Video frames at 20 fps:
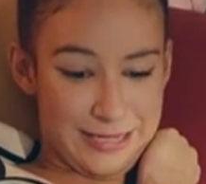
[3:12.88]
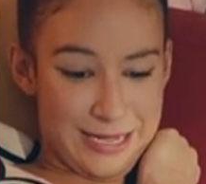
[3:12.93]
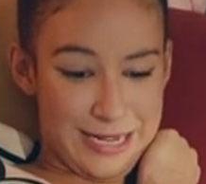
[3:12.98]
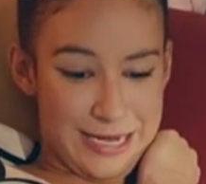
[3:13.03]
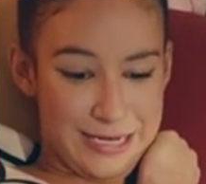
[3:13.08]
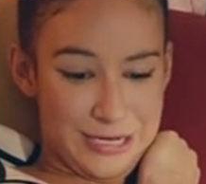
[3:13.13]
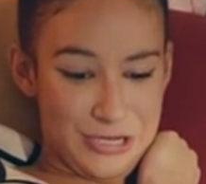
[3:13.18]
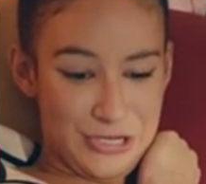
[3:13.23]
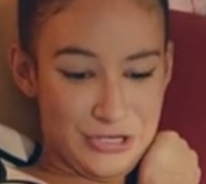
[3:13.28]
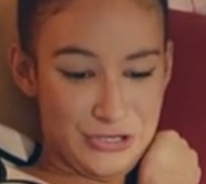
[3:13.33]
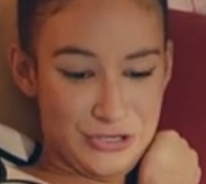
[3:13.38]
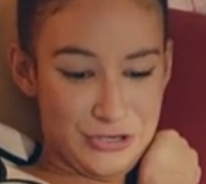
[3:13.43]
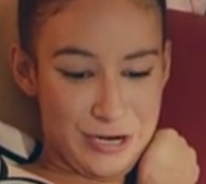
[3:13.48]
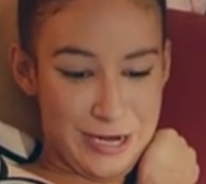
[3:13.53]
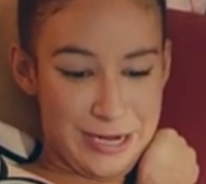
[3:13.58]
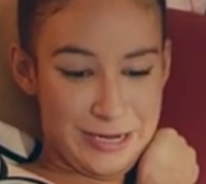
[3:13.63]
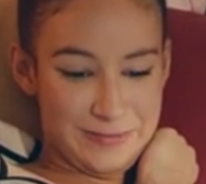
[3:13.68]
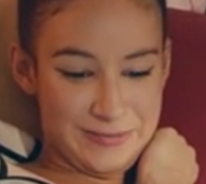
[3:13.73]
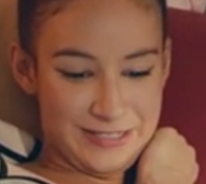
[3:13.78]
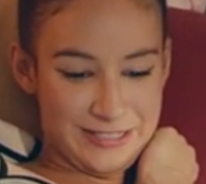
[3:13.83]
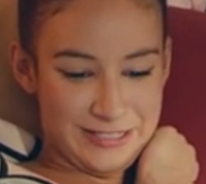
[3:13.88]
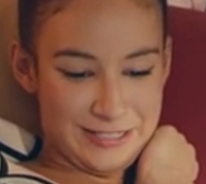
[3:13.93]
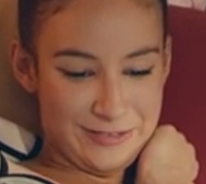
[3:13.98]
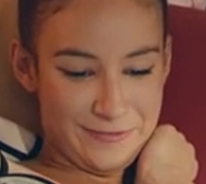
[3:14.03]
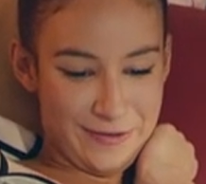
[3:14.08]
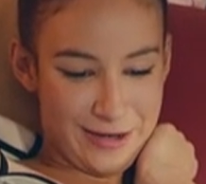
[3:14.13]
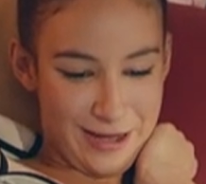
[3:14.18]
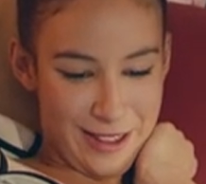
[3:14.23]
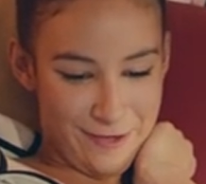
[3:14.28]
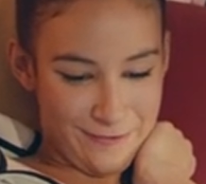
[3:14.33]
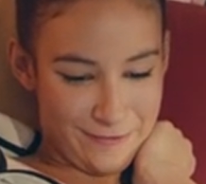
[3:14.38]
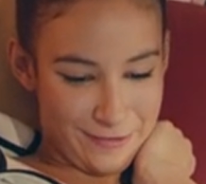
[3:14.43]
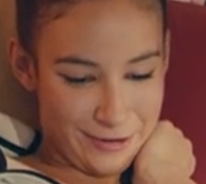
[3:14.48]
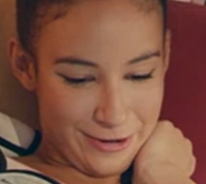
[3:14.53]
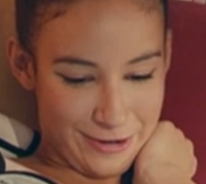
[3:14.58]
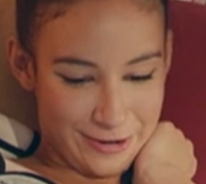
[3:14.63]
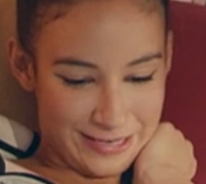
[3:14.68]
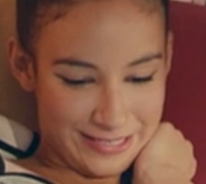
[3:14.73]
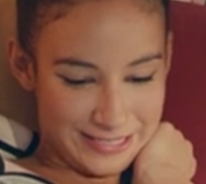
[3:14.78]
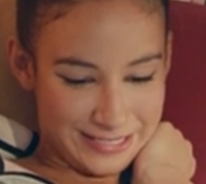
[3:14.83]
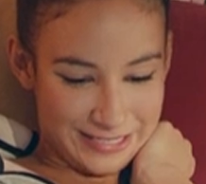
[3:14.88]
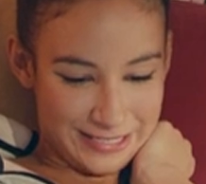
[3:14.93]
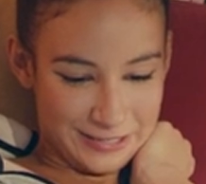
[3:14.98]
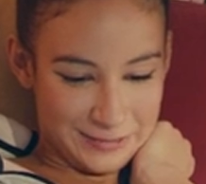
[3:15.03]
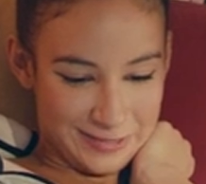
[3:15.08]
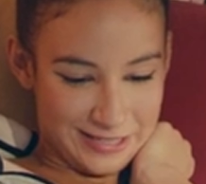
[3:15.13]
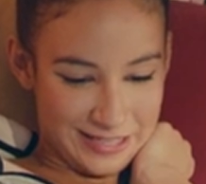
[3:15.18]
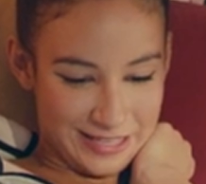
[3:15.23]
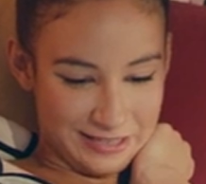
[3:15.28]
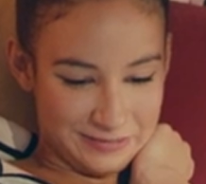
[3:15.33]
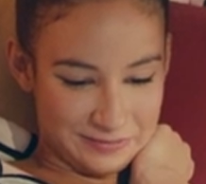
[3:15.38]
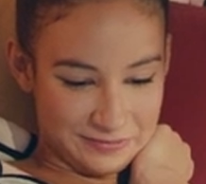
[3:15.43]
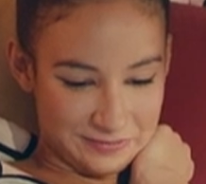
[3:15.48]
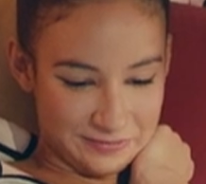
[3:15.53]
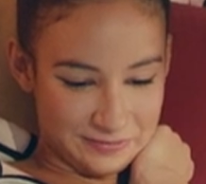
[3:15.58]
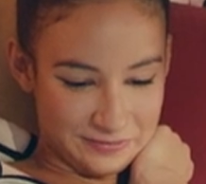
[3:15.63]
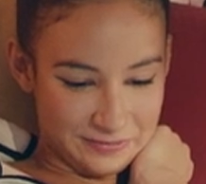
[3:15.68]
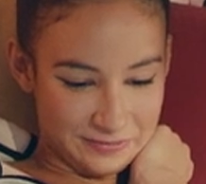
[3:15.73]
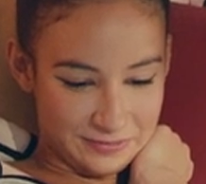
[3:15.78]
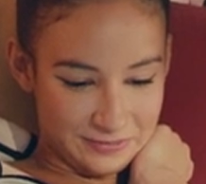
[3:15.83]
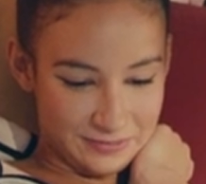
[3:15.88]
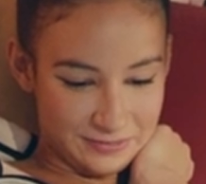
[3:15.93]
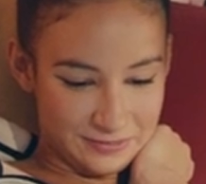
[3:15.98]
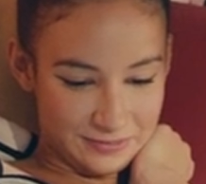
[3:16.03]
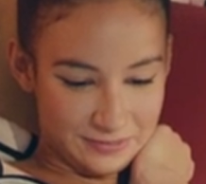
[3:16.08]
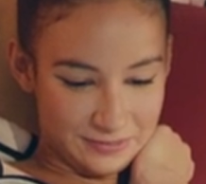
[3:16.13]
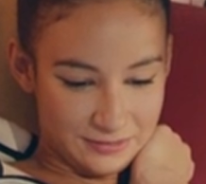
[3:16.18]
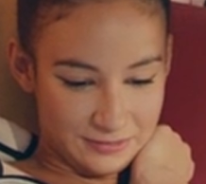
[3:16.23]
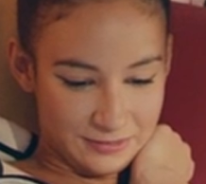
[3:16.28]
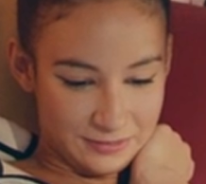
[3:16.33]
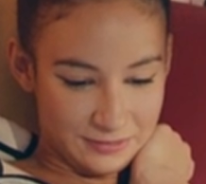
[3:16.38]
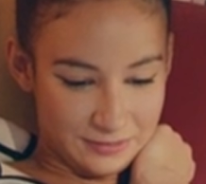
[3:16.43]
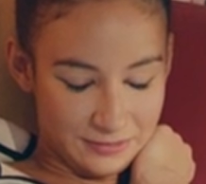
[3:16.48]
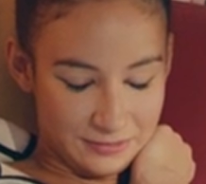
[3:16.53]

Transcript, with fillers: In your dreams, if I'd ever go on a date with him. A date?